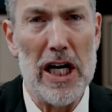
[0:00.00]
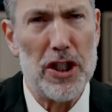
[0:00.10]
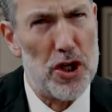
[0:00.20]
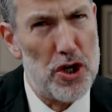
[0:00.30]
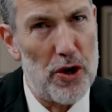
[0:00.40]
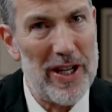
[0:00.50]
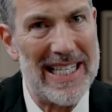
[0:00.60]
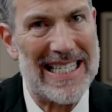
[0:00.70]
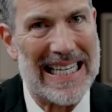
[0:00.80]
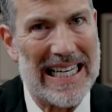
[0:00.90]
to know that
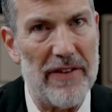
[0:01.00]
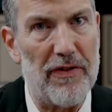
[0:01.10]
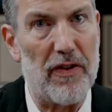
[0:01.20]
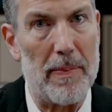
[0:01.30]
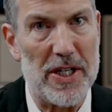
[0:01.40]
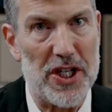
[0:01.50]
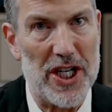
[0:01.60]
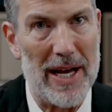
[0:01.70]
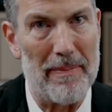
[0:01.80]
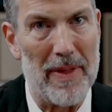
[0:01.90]
it's a gift from
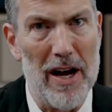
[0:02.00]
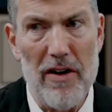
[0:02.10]
Hashem,